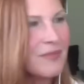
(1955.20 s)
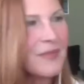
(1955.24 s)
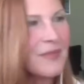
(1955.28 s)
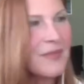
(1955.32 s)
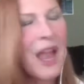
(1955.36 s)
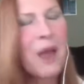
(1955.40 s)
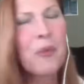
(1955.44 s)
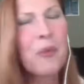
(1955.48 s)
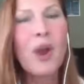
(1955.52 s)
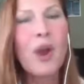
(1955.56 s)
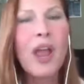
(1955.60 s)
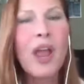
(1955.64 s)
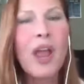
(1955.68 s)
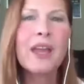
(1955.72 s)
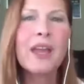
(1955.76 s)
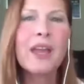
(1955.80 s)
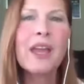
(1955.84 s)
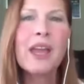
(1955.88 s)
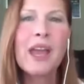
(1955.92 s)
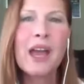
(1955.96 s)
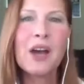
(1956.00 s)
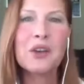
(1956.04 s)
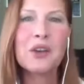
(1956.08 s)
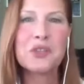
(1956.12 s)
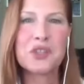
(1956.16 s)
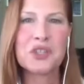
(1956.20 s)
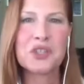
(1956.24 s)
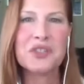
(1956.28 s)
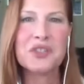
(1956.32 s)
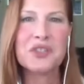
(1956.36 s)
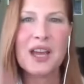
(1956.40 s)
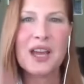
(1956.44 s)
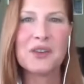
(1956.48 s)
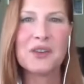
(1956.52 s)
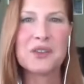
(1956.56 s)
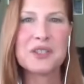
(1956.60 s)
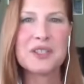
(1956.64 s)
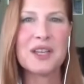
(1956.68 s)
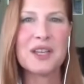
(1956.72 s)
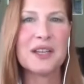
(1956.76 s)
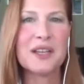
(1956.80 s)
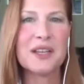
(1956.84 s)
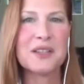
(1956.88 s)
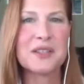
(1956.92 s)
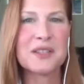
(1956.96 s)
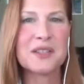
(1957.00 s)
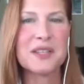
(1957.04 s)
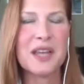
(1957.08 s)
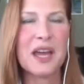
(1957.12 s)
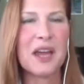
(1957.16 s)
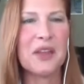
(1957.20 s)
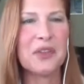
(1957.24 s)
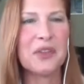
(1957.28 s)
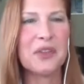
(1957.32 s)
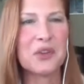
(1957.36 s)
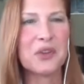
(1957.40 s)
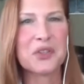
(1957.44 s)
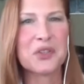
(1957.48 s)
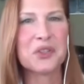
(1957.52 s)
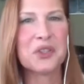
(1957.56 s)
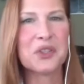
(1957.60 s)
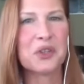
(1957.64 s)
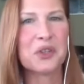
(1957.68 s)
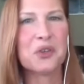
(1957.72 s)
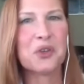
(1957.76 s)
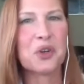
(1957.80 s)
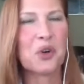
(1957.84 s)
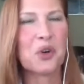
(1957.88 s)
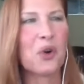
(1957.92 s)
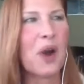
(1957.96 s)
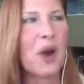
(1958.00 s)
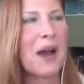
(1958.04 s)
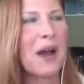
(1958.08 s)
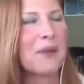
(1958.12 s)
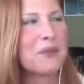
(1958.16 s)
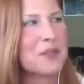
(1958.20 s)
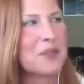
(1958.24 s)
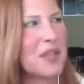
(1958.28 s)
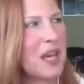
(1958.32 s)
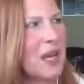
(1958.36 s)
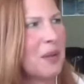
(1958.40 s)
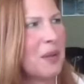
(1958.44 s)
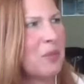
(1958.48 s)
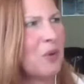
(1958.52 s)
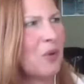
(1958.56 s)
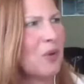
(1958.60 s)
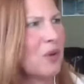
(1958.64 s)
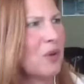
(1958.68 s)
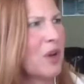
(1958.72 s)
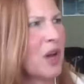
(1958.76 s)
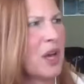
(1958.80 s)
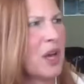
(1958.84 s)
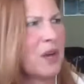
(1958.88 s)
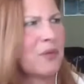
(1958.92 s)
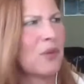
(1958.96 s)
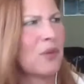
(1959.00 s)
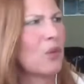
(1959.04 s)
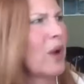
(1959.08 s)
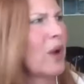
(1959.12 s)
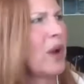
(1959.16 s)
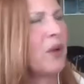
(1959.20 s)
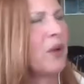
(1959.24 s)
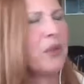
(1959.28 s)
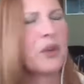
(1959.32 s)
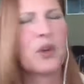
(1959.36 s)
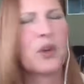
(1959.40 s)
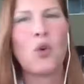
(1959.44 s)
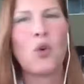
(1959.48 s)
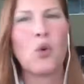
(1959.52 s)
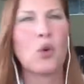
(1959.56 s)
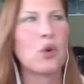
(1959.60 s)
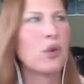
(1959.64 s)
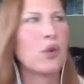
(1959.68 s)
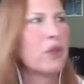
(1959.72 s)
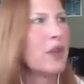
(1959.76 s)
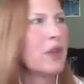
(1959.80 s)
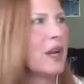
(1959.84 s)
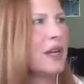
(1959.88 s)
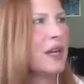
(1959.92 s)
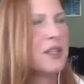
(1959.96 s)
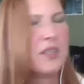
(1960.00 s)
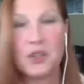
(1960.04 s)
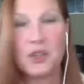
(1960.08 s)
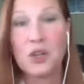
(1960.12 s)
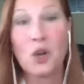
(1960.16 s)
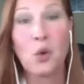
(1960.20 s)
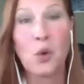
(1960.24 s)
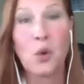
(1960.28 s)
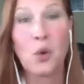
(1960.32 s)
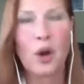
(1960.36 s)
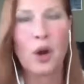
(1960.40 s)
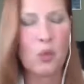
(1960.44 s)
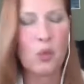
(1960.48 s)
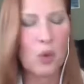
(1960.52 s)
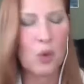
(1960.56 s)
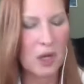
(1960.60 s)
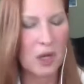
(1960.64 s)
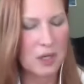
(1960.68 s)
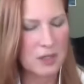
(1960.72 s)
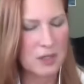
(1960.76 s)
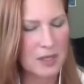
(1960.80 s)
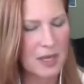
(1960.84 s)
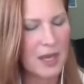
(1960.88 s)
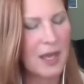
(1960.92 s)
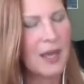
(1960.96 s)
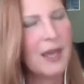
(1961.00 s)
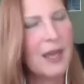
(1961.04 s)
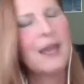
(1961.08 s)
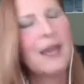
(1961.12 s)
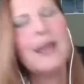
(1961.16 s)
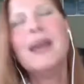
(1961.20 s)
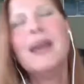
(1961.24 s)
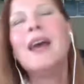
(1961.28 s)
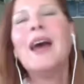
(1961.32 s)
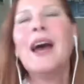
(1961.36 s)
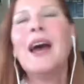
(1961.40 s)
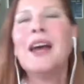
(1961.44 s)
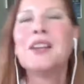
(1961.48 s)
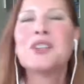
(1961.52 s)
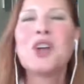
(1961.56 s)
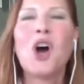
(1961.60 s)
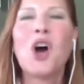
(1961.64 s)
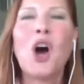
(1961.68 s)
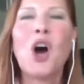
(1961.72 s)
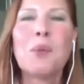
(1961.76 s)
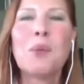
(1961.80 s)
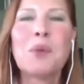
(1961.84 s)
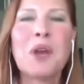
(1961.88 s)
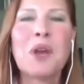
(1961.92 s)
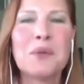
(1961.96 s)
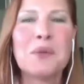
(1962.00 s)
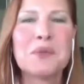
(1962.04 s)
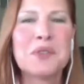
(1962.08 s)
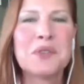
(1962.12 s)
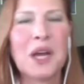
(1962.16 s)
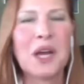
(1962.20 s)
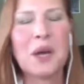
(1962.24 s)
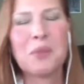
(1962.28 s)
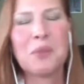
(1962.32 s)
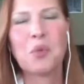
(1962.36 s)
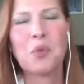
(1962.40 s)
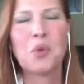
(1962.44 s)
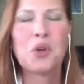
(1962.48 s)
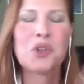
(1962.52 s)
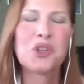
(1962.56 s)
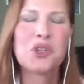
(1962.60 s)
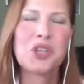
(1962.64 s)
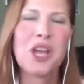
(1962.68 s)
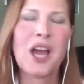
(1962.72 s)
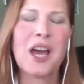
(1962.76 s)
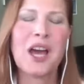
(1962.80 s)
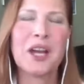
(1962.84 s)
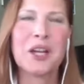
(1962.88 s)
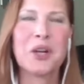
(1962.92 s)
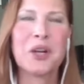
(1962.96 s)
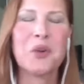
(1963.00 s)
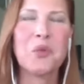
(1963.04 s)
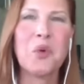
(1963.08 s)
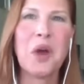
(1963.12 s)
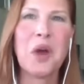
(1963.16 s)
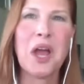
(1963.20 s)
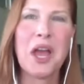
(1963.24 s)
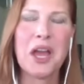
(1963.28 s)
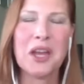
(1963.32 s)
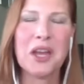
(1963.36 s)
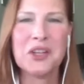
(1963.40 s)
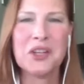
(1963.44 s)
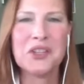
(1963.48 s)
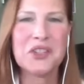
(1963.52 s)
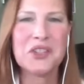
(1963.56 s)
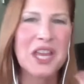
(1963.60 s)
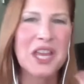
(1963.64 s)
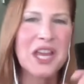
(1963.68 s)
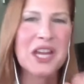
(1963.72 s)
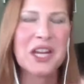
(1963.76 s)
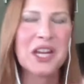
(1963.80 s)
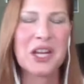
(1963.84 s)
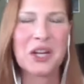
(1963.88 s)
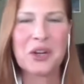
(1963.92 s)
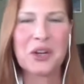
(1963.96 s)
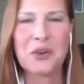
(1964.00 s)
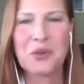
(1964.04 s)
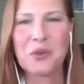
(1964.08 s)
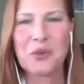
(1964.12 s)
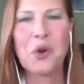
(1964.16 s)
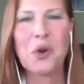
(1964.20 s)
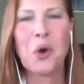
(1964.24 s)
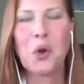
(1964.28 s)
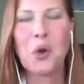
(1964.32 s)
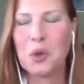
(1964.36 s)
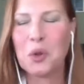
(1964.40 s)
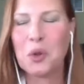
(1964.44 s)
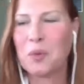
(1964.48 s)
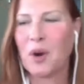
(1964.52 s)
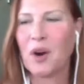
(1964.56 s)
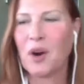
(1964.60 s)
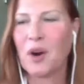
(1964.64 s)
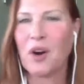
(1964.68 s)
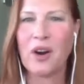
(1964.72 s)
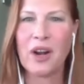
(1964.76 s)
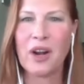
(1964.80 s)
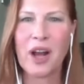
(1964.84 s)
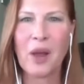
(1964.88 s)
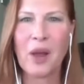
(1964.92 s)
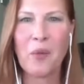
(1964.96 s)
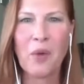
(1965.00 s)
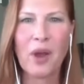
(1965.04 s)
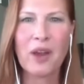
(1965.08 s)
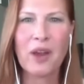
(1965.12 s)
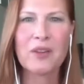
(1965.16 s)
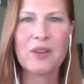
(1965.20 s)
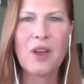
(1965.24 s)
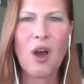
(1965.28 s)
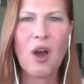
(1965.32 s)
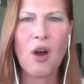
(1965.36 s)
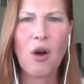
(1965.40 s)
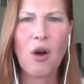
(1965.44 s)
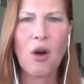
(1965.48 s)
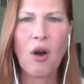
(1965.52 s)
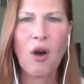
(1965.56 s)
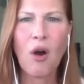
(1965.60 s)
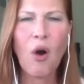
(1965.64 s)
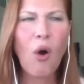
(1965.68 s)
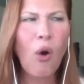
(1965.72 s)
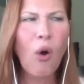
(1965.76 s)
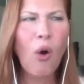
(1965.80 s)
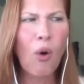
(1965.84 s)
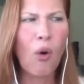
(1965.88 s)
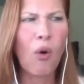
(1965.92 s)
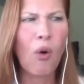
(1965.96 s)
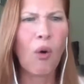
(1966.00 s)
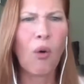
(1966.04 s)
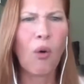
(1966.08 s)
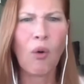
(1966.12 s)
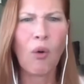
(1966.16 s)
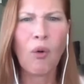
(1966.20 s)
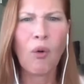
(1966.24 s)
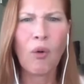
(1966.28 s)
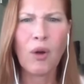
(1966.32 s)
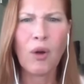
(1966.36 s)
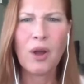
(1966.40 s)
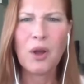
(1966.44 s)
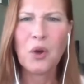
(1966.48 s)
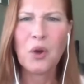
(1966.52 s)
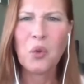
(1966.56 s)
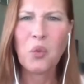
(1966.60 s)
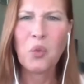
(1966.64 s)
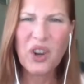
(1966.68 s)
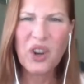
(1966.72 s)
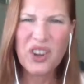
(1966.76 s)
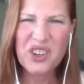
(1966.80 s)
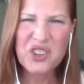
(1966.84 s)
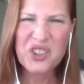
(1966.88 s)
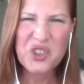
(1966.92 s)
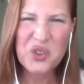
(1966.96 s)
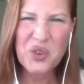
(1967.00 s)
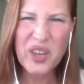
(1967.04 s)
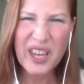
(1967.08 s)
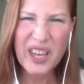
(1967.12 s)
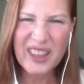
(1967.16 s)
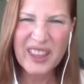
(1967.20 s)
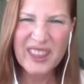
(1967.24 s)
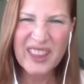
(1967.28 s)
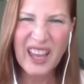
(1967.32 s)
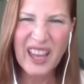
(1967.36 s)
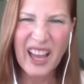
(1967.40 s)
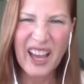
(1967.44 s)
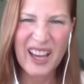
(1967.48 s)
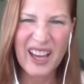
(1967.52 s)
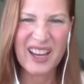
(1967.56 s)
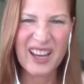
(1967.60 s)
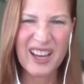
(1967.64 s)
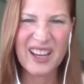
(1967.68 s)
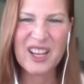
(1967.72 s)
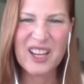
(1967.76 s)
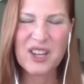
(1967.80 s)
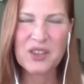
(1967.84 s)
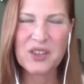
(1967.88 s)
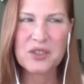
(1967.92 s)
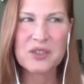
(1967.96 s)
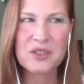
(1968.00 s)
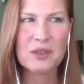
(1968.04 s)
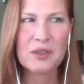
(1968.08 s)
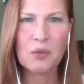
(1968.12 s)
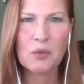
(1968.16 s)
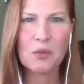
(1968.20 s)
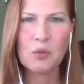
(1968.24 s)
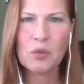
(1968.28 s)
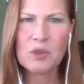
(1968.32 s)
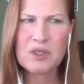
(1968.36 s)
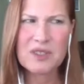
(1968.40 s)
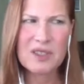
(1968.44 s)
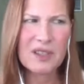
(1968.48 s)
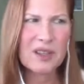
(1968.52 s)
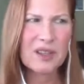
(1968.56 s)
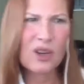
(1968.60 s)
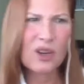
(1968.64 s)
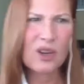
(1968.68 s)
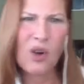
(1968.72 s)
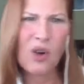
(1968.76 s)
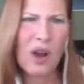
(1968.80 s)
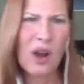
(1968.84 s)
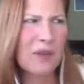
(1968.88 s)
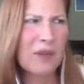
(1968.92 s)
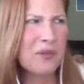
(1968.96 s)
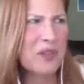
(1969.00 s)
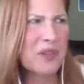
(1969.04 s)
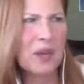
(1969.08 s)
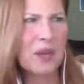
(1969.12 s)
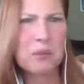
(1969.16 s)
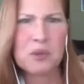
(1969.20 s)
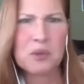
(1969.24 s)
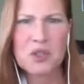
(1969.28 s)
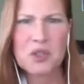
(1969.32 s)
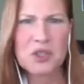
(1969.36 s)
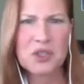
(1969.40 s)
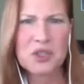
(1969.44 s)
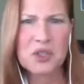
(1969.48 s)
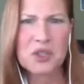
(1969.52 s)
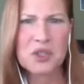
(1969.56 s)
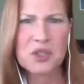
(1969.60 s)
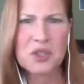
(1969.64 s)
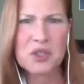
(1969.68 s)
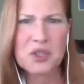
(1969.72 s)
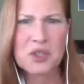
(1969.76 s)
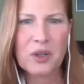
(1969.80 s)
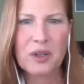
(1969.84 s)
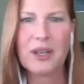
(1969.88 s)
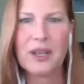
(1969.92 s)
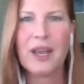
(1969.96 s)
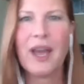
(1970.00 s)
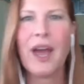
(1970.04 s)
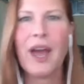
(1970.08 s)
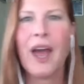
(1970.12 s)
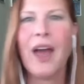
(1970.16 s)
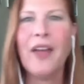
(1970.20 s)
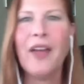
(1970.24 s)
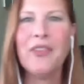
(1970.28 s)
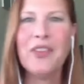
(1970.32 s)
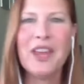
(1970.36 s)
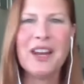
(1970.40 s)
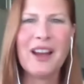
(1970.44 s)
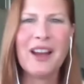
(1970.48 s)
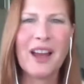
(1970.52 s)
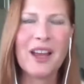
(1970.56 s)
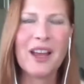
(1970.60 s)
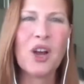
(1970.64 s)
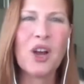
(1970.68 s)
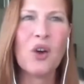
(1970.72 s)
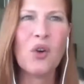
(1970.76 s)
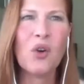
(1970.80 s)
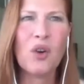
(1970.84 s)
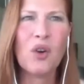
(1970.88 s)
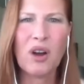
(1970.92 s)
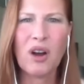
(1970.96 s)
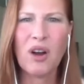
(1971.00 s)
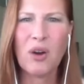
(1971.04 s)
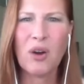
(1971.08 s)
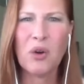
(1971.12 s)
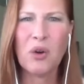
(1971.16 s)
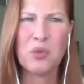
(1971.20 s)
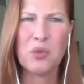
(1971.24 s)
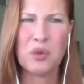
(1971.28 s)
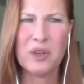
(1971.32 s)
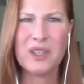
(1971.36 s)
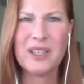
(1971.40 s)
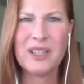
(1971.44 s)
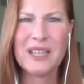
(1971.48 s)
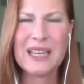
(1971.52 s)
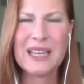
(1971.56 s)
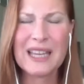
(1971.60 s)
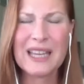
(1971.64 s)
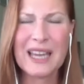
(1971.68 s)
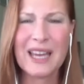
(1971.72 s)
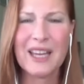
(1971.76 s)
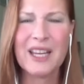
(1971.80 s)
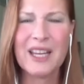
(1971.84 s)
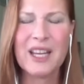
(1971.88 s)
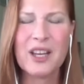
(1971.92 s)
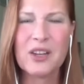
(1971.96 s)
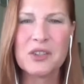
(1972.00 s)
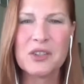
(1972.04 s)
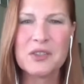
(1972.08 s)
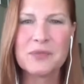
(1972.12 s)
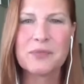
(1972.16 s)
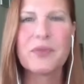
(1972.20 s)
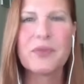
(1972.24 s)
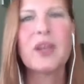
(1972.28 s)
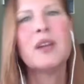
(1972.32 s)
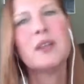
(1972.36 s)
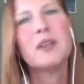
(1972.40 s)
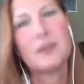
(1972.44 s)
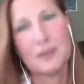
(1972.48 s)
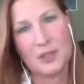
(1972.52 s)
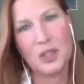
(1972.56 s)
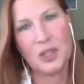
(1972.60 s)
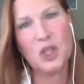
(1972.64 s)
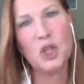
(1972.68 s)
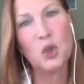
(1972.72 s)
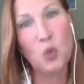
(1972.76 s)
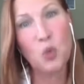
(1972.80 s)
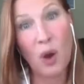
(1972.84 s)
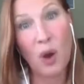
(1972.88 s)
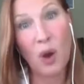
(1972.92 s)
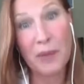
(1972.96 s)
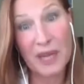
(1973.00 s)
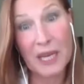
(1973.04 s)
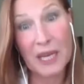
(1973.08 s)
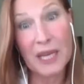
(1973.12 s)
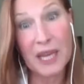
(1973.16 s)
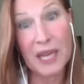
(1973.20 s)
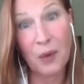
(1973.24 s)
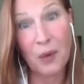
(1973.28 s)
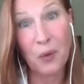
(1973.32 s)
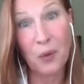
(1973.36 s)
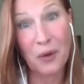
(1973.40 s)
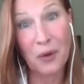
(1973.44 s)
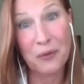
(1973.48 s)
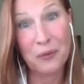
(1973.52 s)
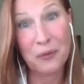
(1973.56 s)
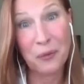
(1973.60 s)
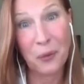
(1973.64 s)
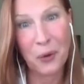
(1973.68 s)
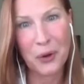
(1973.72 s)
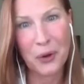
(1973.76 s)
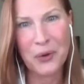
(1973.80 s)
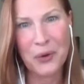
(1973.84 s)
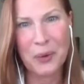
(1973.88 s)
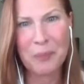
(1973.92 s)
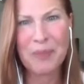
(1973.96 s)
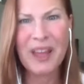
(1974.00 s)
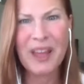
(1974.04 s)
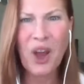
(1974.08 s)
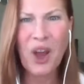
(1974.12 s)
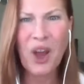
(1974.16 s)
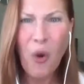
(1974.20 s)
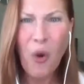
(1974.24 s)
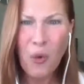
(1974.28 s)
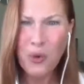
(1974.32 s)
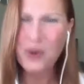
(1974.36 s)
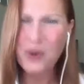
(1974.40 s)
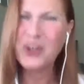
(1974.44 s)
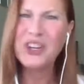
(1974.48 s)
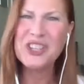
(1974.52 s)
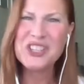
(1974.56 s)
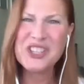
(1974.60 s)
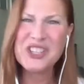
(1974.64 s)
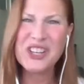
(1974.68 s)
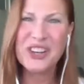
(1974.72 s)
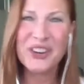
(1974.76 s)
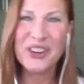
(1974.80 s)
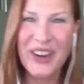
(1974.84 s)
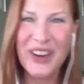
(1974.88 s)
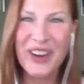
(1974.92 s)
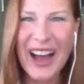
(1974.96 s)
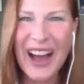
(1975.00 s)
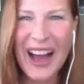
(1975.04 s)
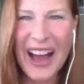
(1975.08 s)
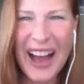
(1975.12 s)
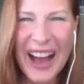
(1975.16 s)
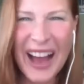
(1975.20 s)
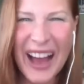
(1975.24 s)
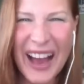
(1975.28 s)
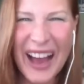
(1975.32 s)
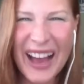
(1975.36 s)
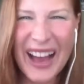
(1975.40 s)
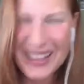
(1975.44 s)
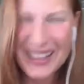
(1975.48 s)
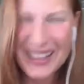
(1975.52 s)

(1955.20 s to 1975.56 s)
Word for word: And we're hanging out just outside set, and there's a little craft table kind of around the corner that I didn't know where it was. And Tom comes up and we're chatting away, and he's eating a granola bar. And I went, Oh, where did you get that? And he goes, Well, it's at the craft table just around the. And then I go, Oh, really? And he goes, do you want me to get one for you? And I'm like, oh, could you?